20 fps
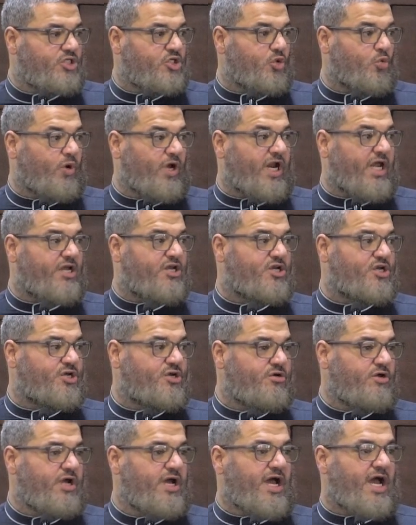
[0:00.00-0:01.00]
So what I
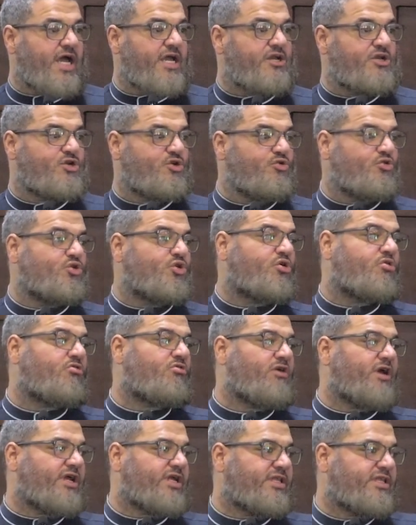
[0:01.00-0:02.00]
do to
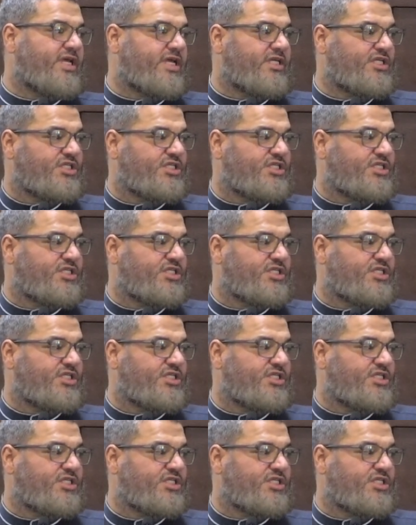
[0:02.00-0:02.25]
correct the